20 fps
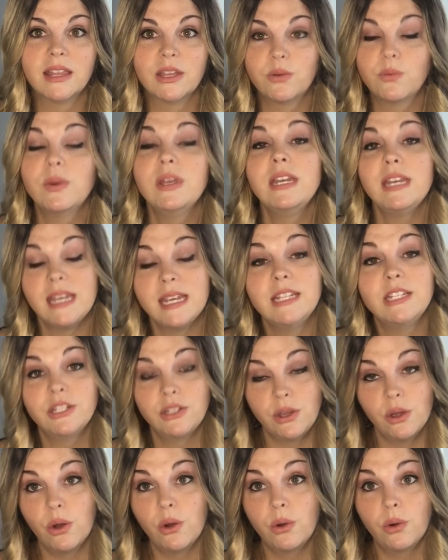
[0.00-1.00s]
Like, we need to
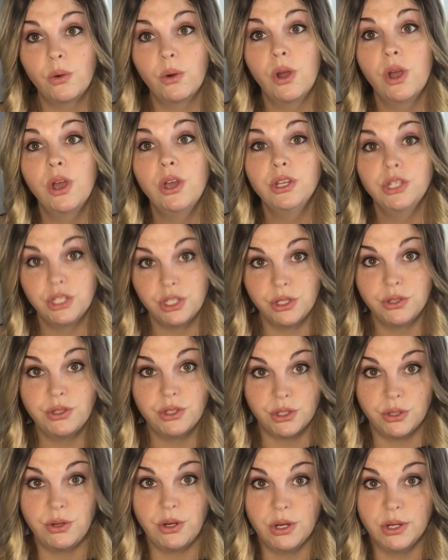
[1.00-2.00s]
go to
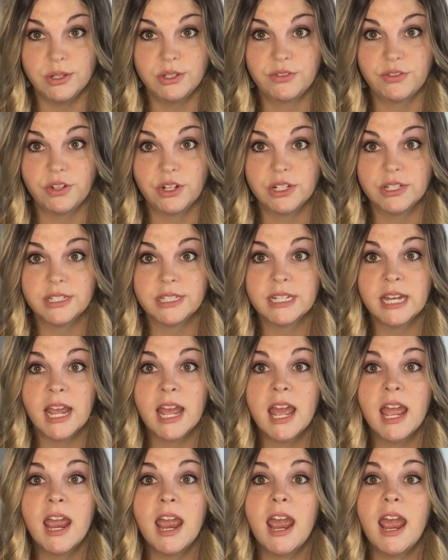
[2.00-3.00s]
Studios first.
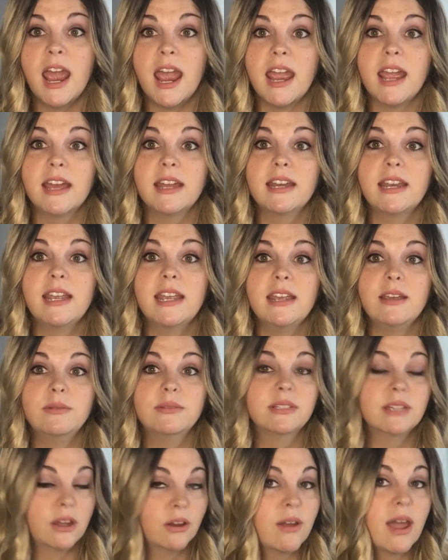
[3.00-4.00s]
And he
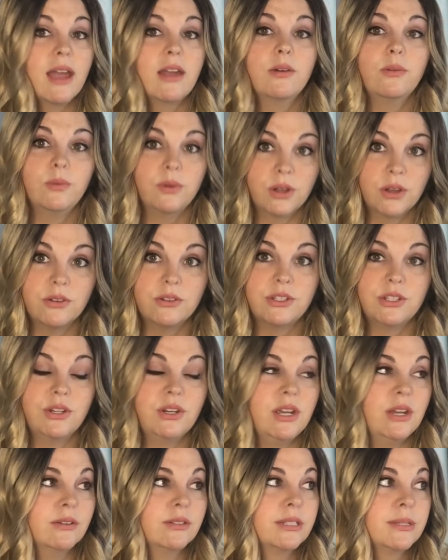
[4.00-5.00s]
was like, okay, we'll go to
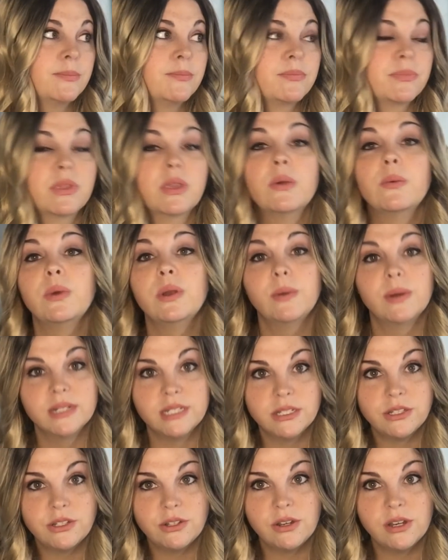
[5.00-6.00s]
Studios. We
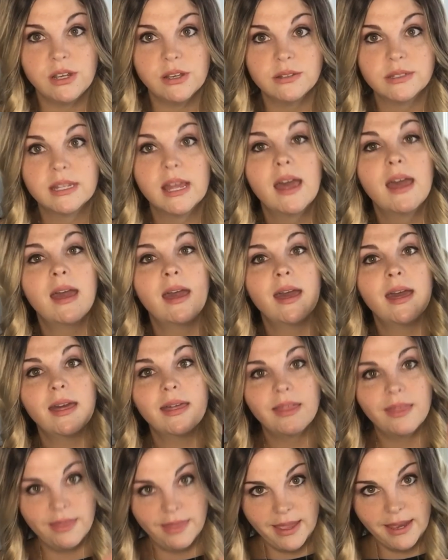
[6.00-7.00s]
went to Studios.
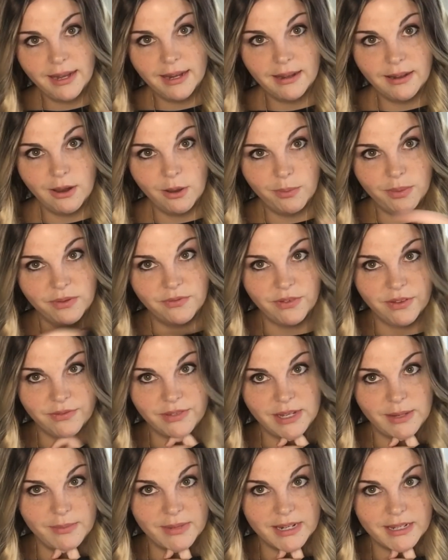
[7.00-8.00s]
They didn't open
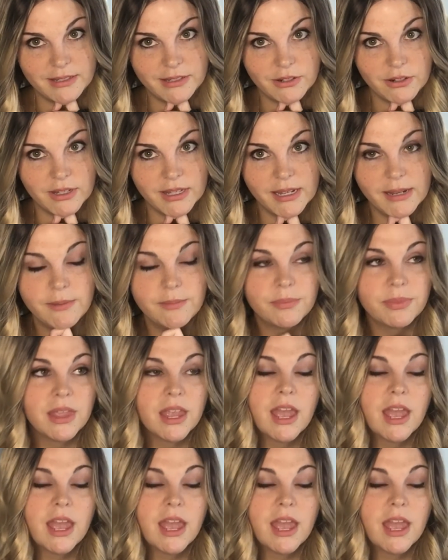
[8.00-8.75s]
15 minutes early.